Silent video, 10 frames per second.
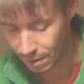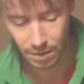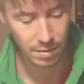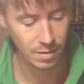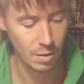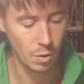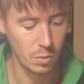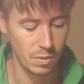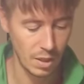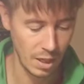the
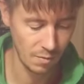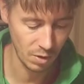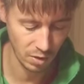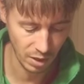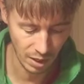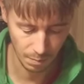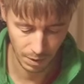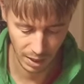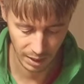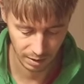stones and everything,
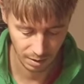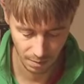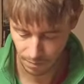but